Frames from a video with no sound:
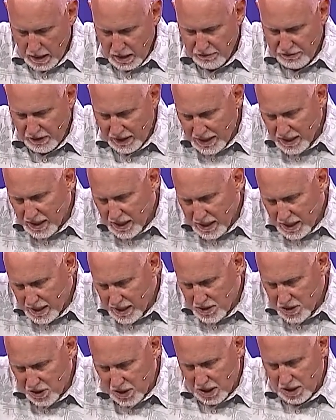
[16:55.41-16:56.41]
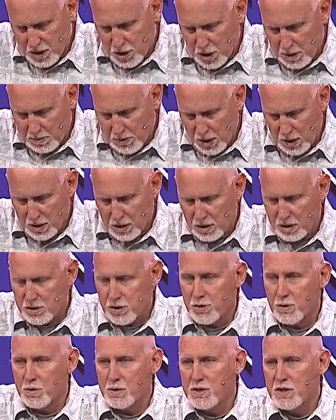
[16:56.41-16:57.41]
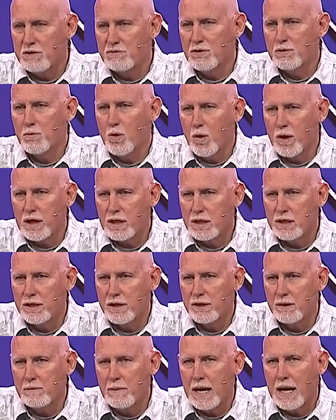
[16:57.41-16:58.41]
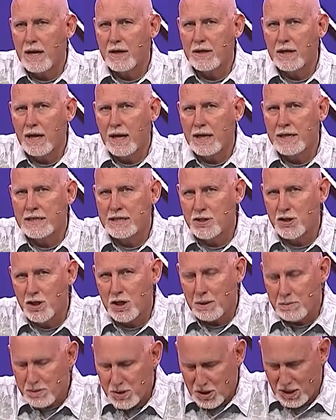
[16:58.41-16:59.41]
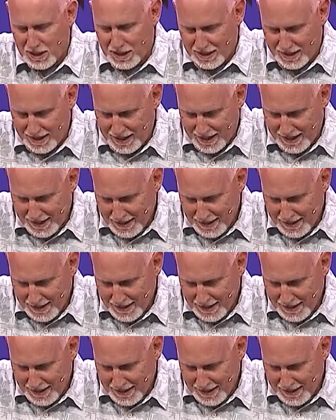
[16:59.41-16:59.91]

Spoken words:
Funny thing is, the Egyptian culture was even more clear about an Egyptian